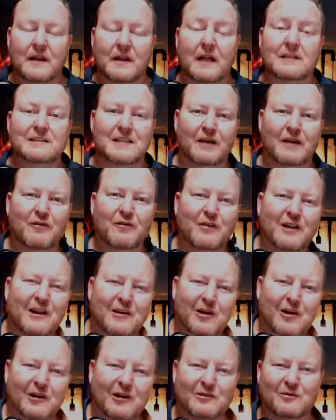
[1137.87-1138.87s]
That's
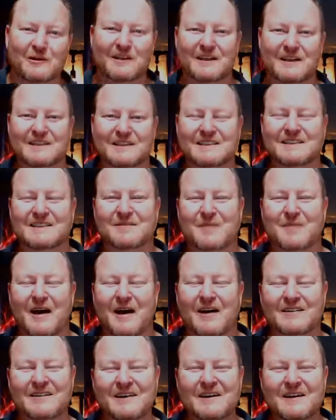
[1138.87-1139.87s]
definitely not what this is
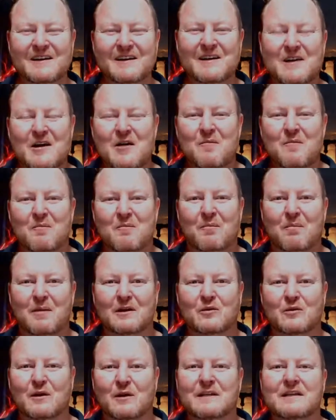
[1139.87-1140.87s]
about.
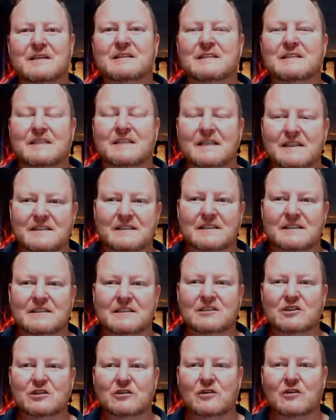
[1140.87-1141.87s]
But what this is,
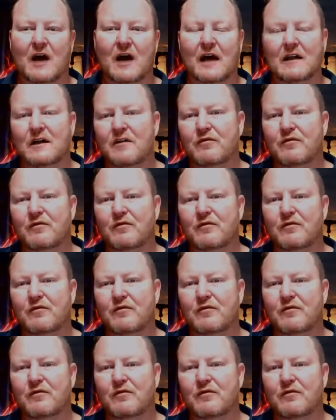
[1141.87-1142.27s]
is to, uh,